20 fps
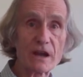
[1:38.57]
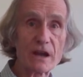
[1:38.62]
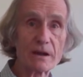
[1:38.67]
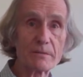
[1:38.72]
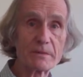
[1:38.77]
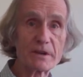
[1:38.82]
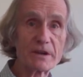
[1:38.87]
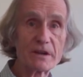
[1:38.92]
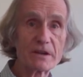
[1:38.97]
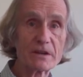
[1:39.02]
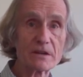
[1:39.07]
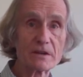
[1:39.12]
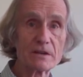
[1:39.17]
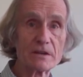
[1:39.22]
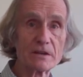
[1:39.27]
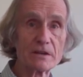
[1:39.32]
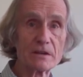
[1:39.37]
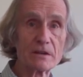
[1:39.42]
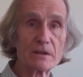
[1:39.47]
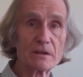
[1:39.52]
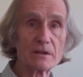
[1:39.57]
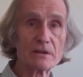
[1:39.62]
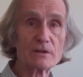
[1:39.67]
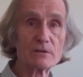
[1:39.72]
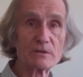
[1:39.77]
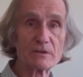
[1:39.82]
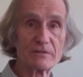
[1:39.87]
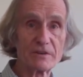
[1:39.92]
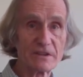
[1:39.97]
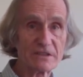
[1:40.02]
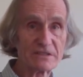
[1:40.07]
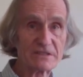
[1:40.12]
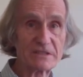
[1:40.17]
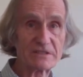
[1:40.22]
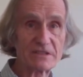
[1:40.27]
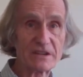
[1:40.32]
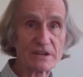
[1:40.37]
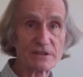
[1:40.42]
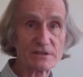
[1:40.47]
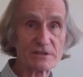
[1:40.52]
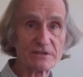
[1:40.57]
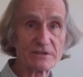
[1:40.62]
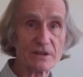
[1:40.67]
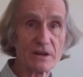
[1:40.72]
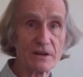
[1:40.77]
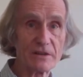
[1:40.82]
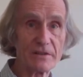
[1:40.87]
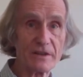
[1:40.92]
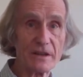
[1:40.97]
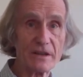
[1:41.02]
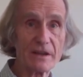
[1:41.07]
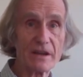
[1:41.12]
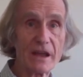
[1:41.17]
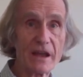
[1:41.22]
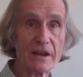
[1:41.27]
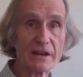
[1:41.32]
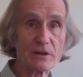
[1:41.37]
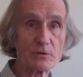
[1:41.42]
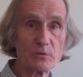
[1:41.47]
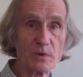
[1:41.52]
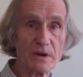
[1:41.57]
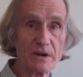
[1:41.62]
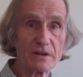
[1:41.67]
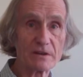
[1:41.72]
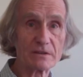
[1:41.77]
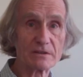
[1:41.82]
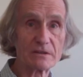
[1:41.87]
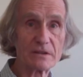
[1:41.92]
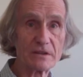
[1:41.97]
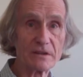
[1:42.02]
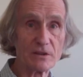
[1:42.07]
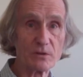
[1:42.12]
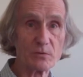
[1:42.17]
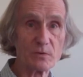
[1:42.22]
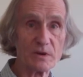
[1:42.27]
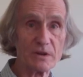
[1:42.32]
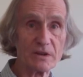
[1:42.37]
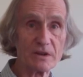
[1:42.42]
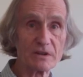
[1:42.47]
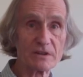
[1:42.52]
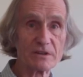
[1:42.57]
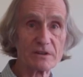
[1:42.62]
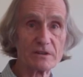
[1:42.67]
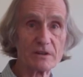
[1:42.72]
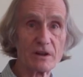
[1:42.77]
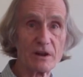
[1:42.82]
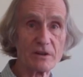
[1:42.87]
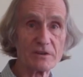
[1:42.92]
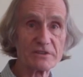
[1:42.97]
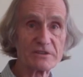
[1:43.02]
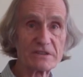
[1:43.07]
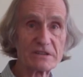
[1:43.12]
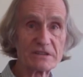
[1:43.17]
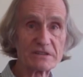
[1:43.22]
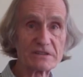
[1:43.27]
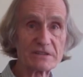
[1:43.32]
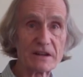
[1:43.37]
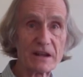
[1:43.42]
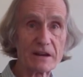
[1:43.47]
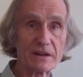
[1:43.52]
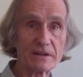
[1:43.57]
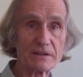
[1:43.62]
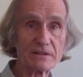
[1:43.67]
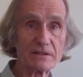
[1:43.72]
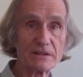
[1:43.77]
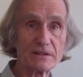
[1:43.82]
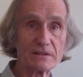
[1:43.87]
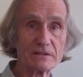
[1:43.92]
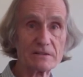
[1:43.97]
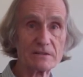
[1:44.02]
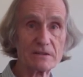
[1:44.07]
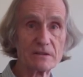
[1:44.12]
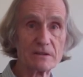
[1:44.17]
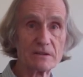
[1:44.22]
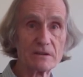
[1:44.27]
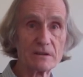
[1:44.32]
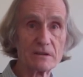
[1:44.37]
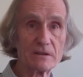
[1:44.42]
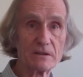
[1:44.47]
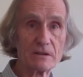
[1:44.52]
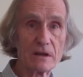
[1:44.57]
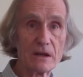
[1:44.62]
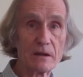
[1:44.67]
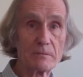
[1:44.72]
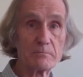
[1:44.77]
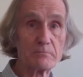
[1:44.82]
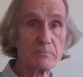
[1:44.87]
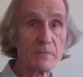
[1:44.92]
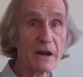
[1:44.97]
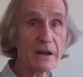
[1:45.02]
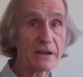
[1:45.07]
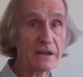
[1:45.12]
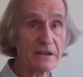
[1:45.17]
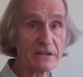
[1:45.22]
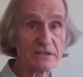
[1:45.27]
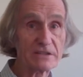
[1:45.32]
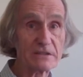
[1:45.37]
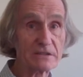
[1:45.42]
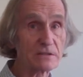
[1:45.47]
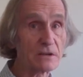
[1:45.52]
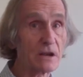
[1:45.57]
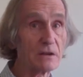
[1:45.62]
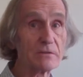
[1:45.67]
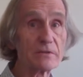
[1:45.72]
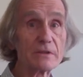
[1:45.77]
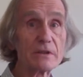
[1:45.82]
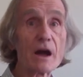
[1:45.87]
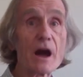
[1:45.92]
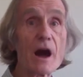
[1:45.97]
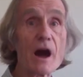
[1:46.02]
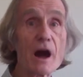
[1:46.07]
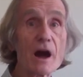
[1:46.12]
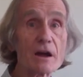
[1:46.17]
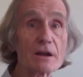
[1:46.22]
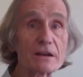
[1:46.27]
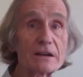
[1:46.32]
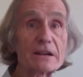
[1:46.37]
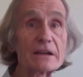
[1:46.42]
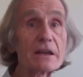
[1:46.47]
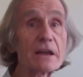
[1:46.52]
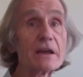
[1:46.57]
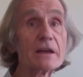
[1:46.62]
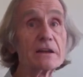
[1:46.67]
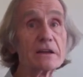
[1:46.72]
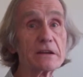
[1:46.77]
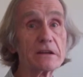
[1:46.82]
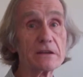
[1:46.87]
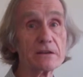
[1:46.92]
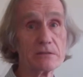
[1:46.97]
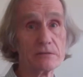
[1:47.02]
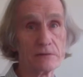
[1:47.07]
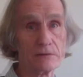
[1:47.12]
How many university sessions are there anywhere in the world on seasonality? My guess is hardly any.